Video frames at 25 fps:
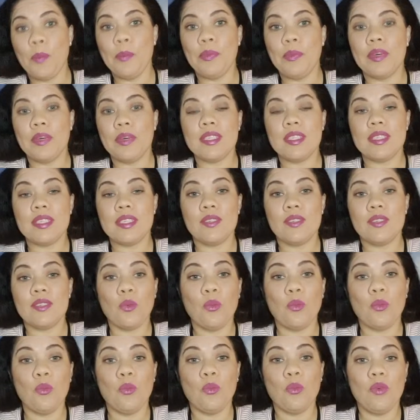person
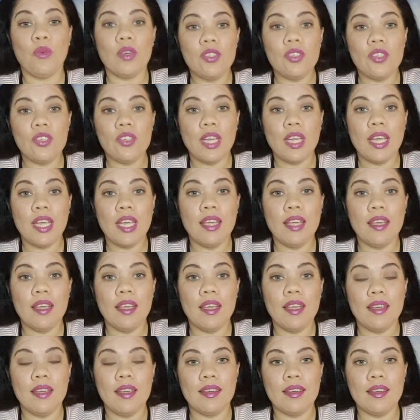
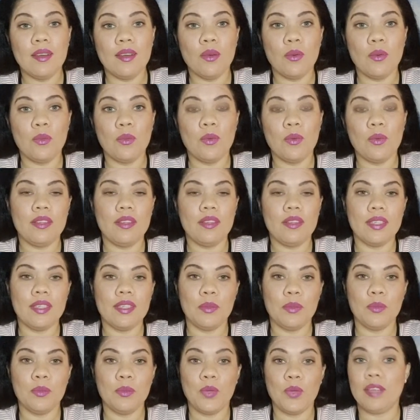watching.
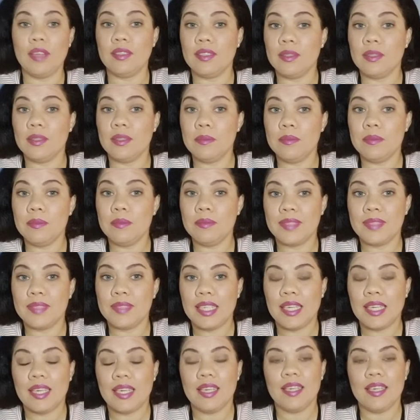Welcome.
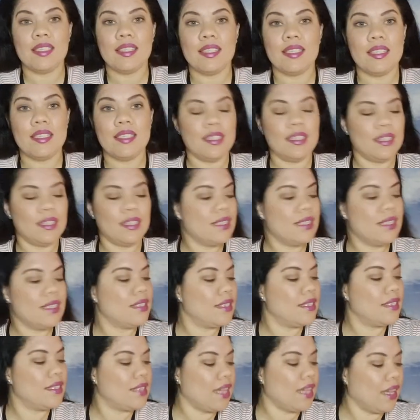This is the
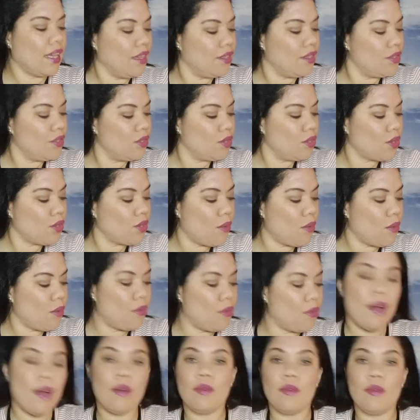second
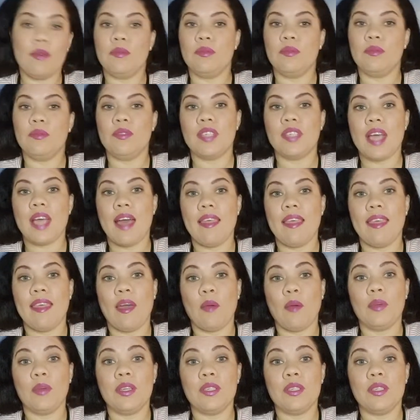round
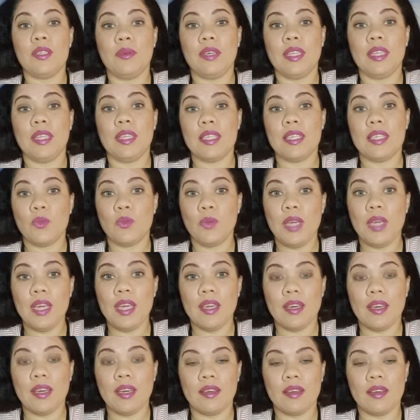that we're doing this
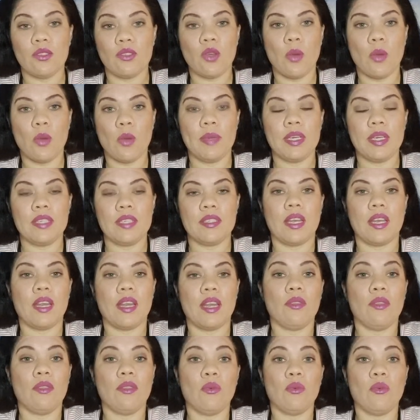week. Topics that I
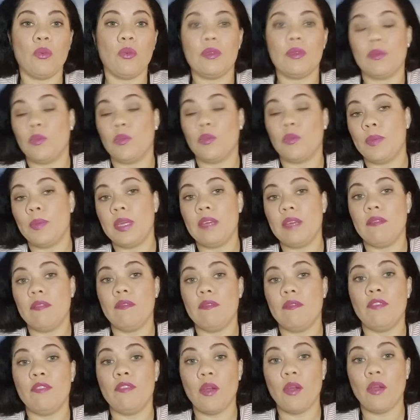thought would be
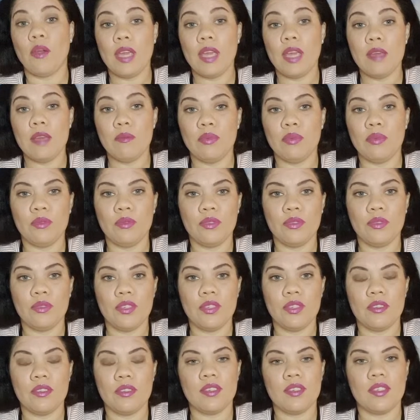very
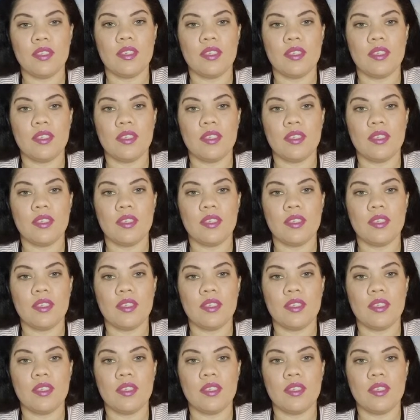important